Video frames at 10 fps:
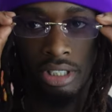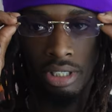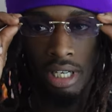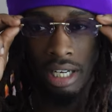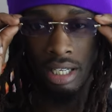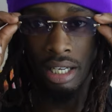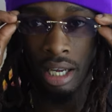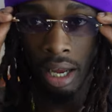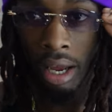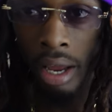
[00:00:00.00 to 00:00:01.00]
sure they
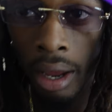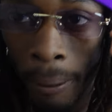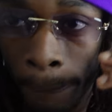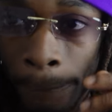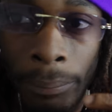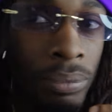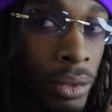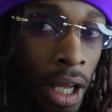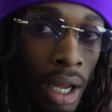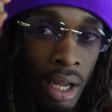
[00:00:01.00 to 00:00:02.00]
did.
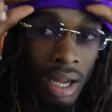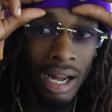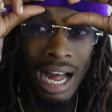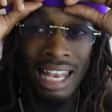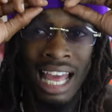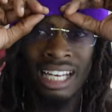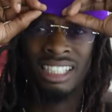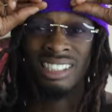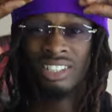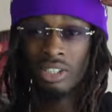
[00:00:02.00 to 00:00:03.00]
I like
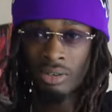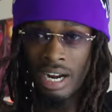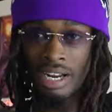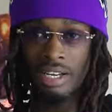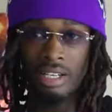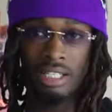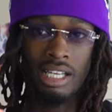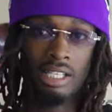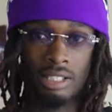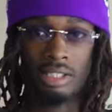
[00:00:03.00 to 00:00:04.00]
this look right here.
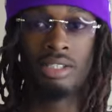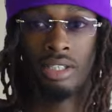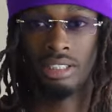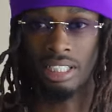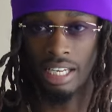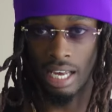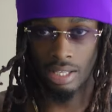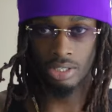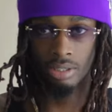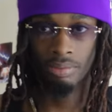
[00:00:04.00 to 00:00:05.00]
These
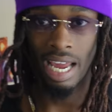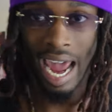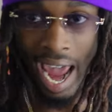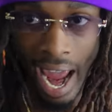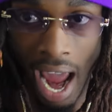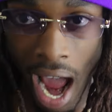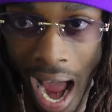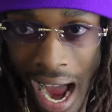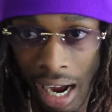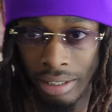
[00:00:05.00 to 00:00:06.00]
together hat.
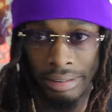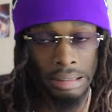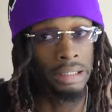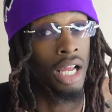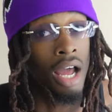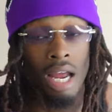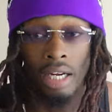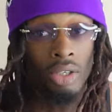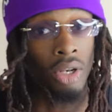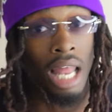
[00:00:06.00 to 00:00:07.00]
I
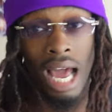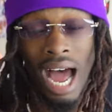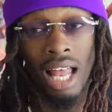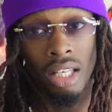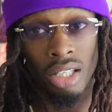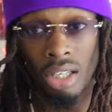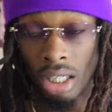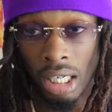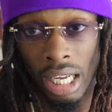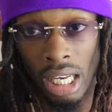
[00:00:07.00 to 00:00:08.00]
ain't gonna lie, I
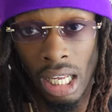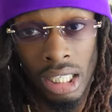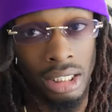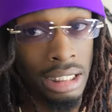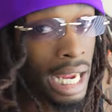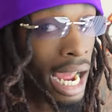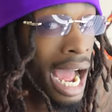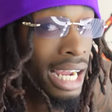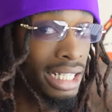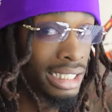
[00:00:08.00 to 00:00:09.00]
love the hell out of this hat.
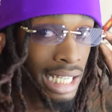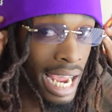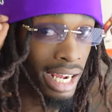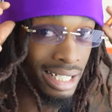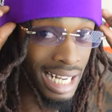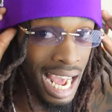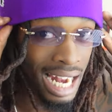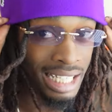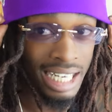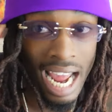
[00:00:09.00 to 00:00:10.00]
I get this hat a
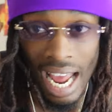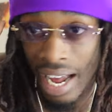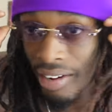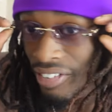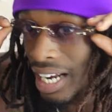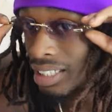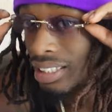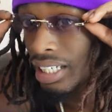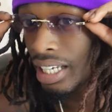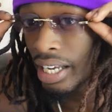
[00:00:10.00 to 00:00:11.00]
9.5 out of
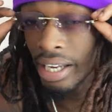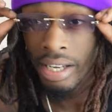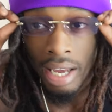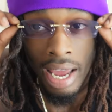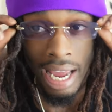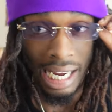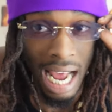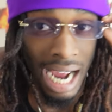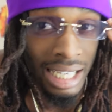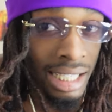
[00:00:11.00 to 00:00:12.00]
10, and
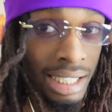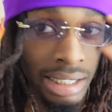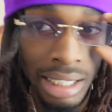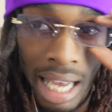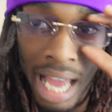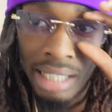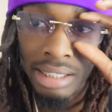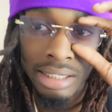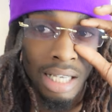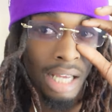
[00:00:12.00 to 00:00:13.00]
I get these
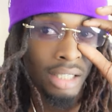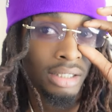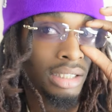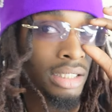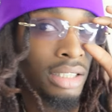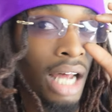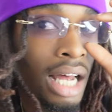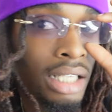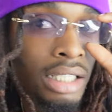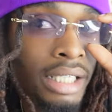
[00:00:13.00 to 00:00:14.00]
glasses like a
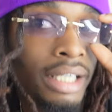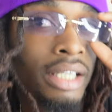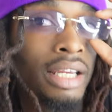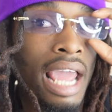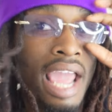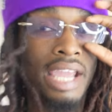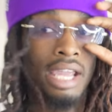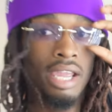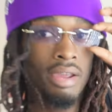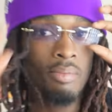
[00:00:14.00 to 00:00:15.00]
solid
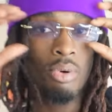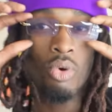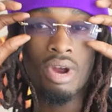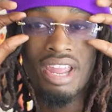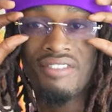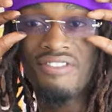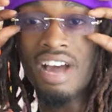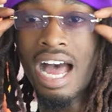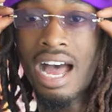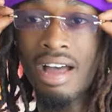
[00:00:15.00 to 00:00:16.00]

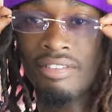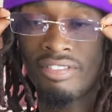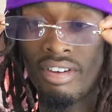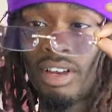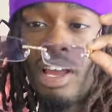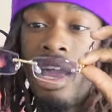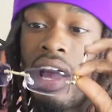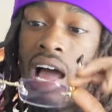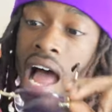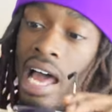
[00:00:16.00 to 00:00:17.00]
8.5
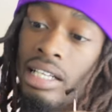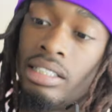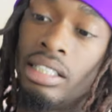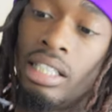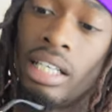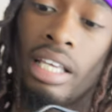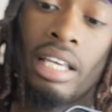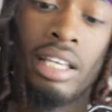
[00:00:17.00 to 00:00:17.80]
out of 10.